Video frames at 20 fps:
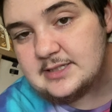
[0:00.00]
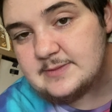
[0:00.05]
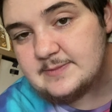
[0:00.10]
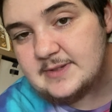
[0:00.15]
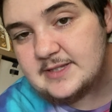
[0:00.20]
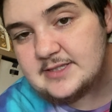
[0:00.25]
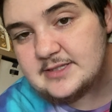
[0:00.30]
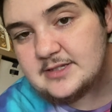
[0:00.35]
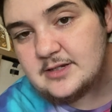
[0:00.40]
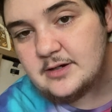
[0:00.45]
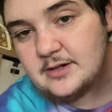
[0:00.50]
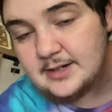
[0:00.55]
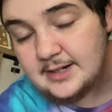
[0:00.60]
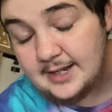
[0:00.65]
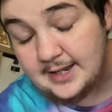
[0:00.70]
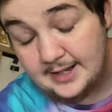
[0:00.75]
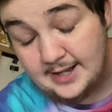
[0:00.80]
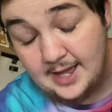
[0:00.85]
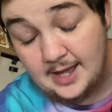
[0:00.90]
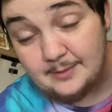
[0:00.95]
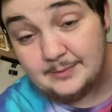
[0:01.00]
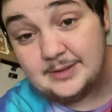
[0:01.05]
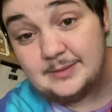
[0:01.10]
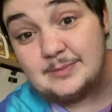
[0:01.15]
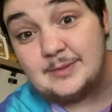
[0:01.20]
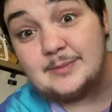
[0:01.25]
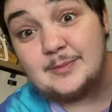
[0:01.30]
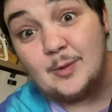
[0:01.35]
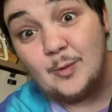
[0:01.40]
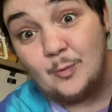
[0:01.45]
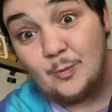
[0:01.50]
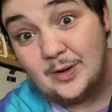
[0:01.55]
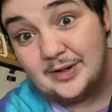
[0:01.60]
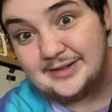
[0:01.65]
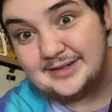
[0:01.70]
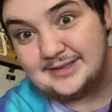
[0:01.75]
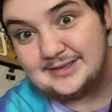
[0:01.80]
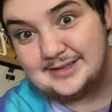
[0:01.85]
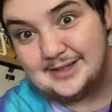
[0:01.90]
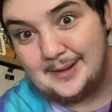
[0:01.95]
pins are and how many people
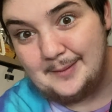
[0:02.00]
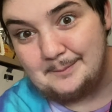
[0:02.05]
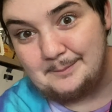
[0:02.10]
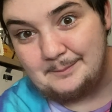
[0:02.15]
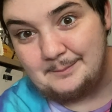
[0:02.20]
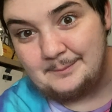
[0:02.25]
wanted them.